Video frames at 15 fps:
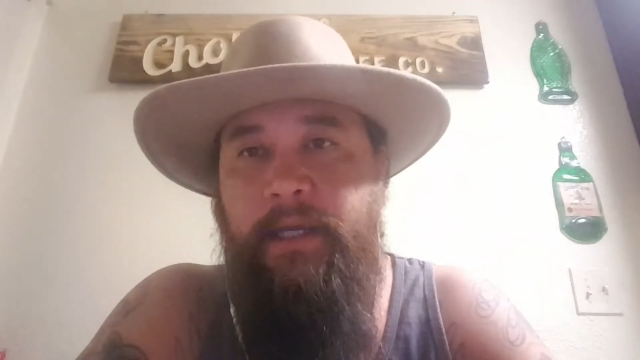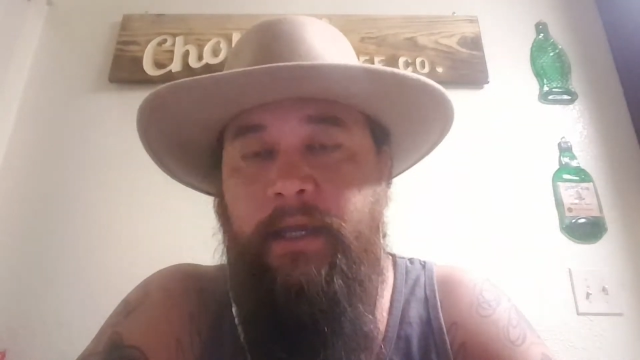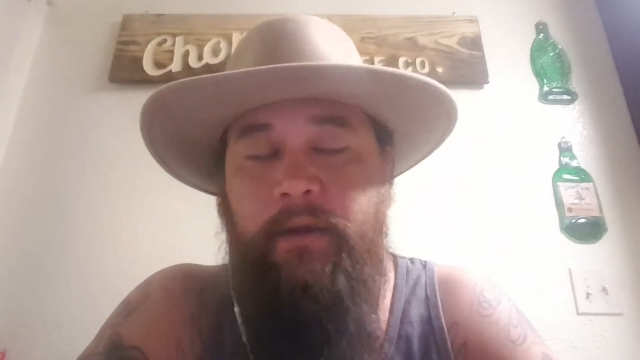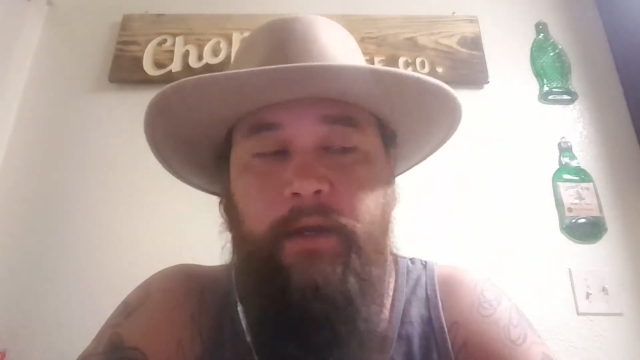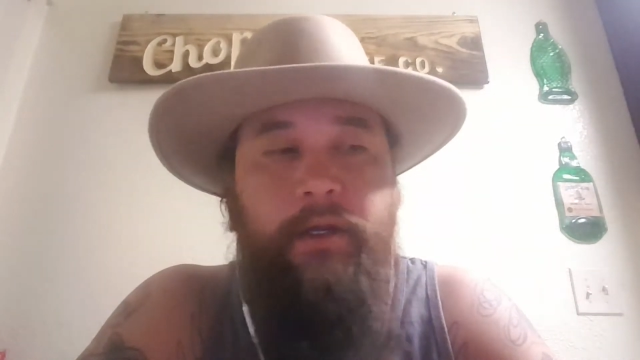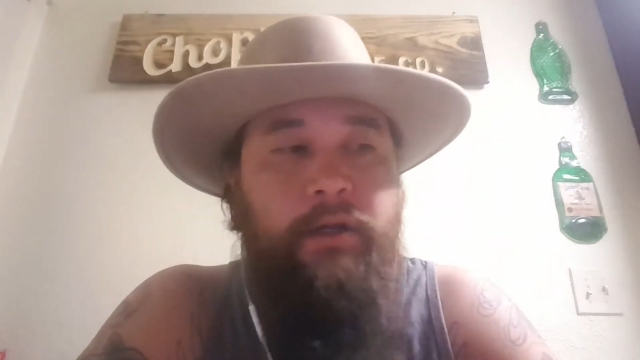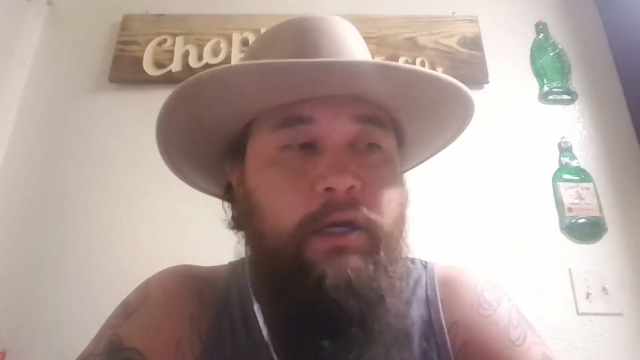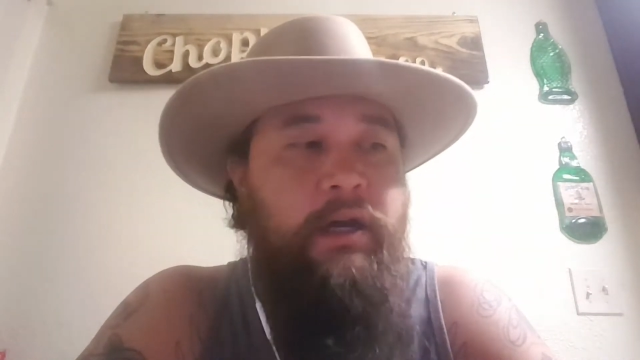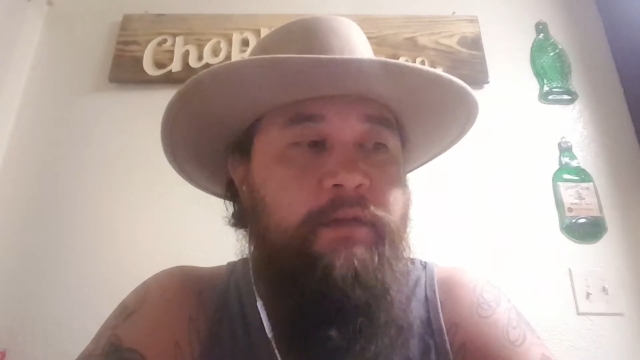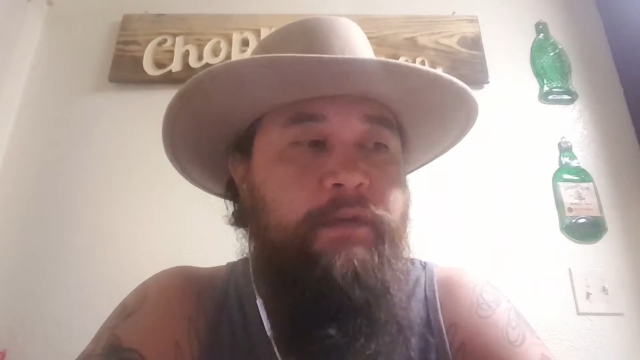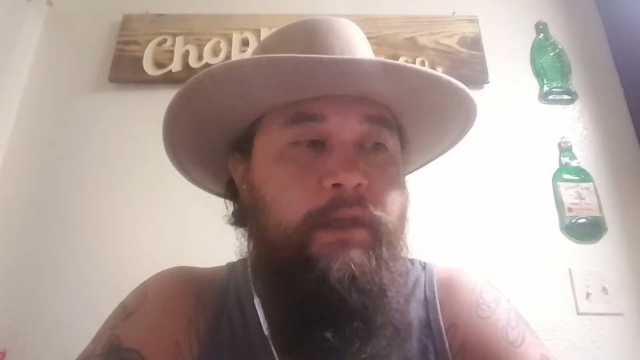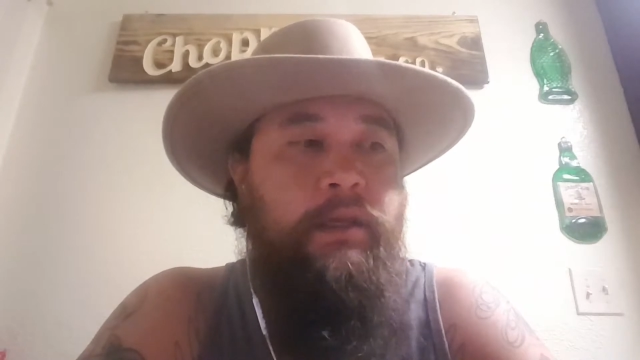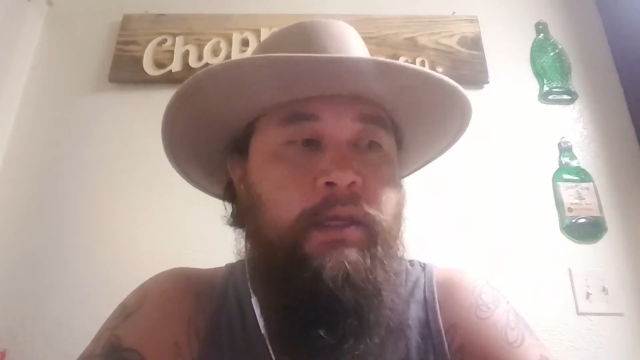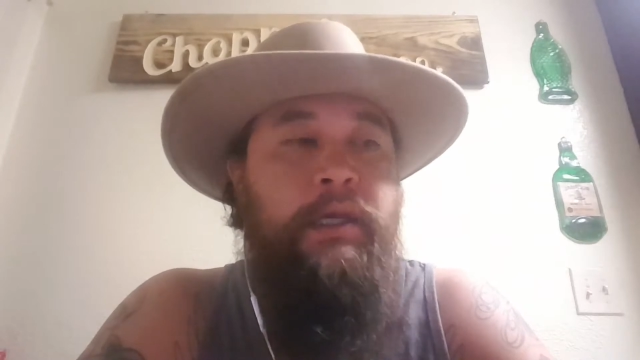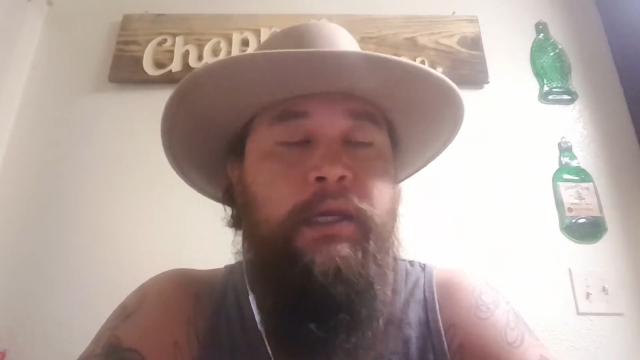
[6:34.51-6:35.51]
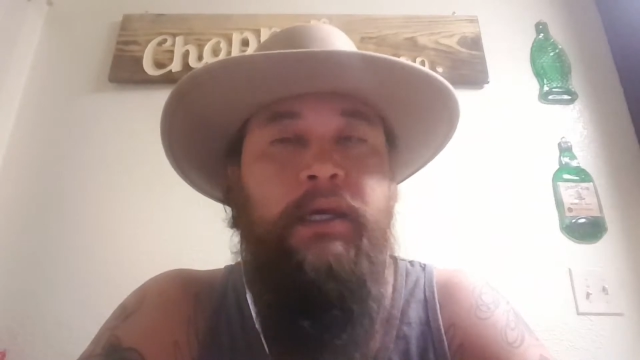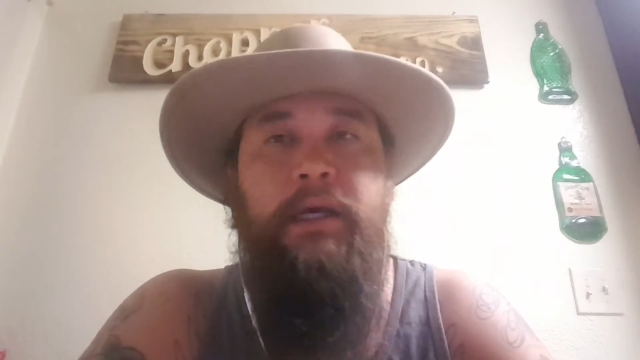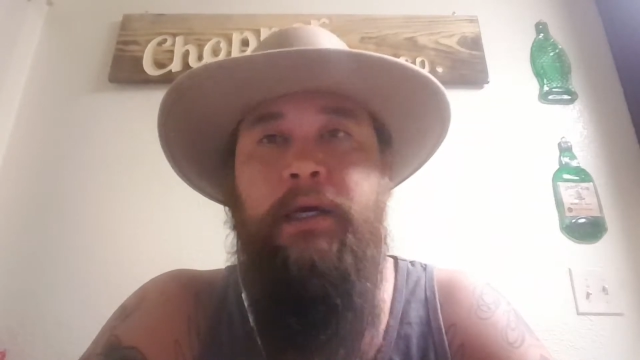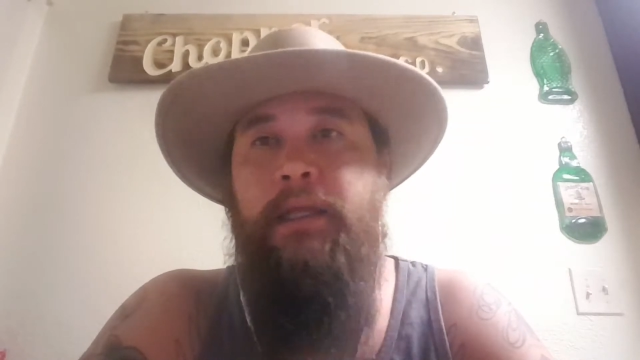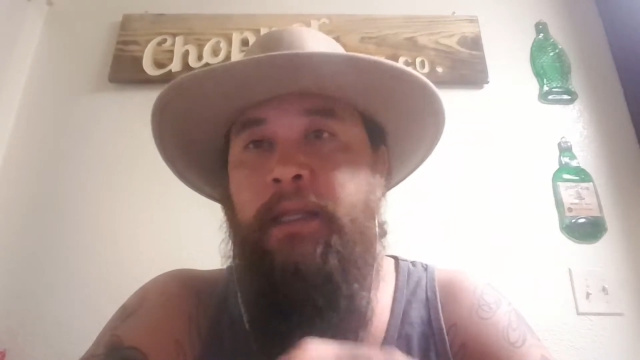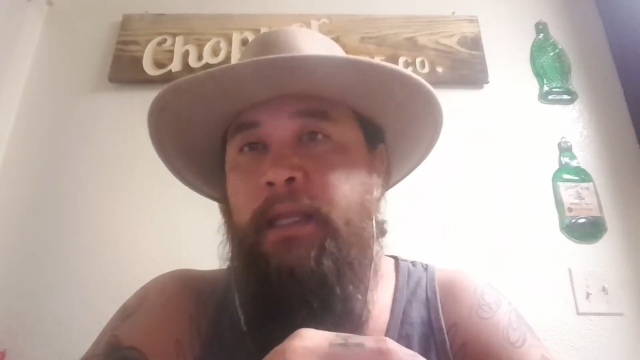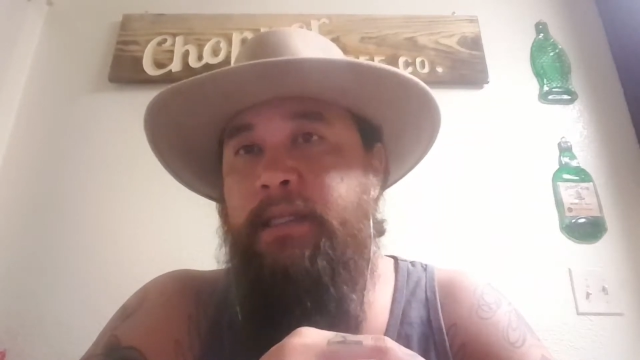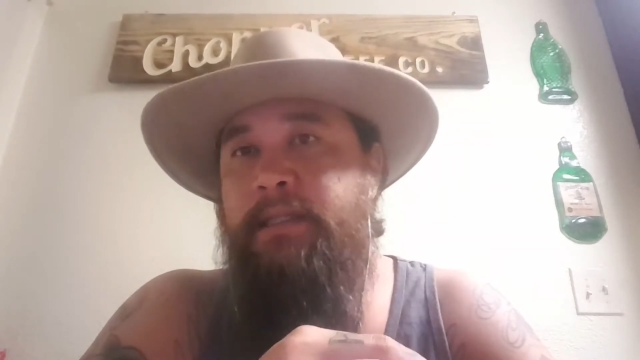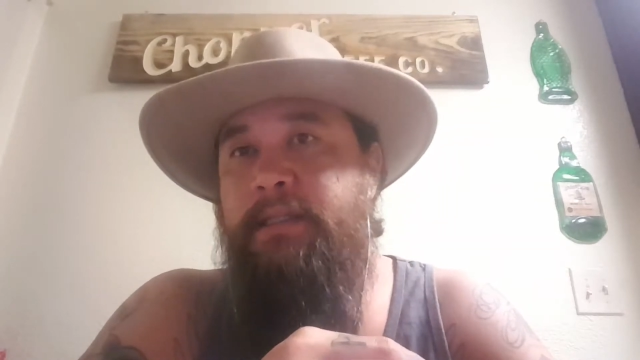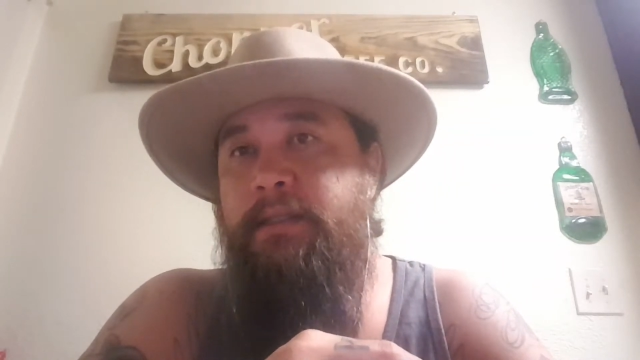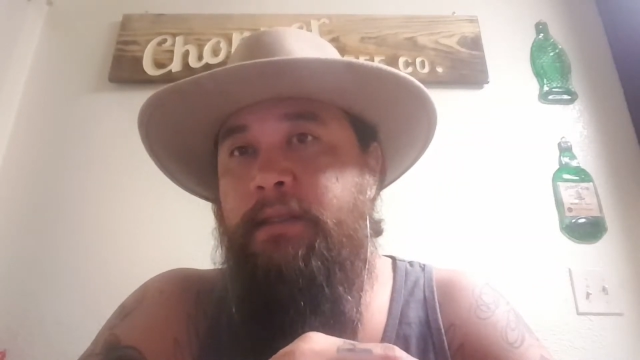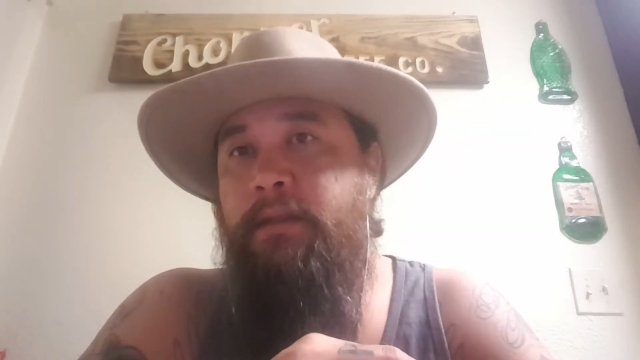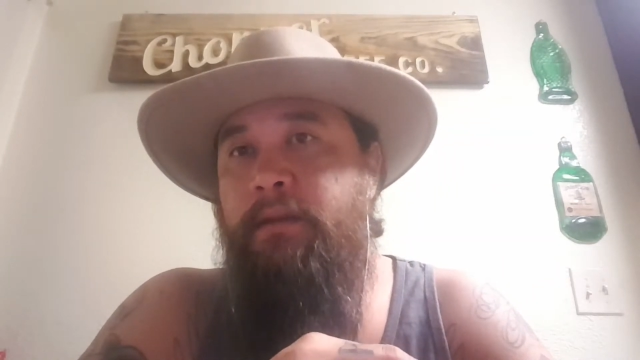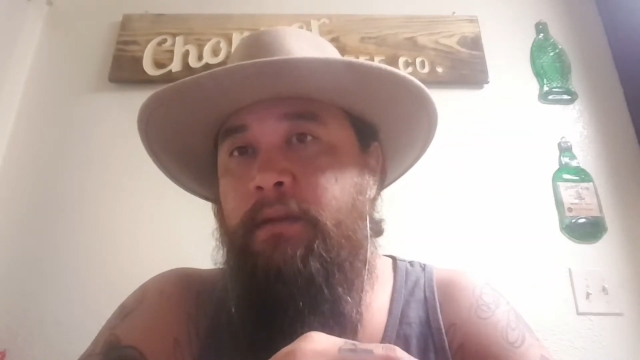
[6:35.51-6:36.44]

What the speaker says: carry your coffee, unless